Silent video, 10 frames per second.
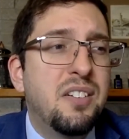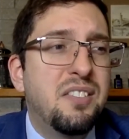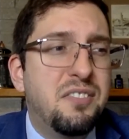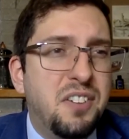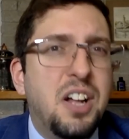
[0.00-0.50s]

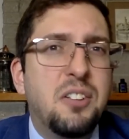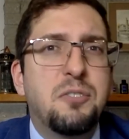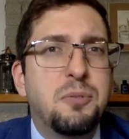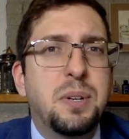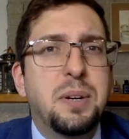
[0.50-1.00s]
fall
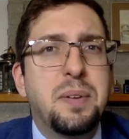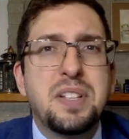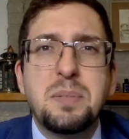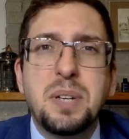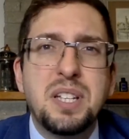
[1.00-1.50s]

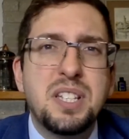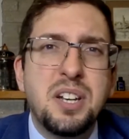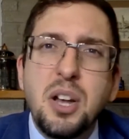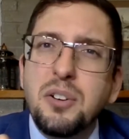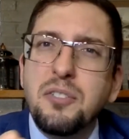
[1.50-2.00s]
fragrance because the
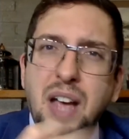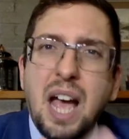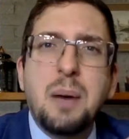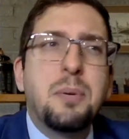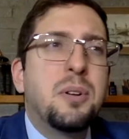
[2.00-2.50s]
note of
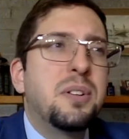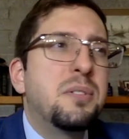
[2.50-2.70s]
apple,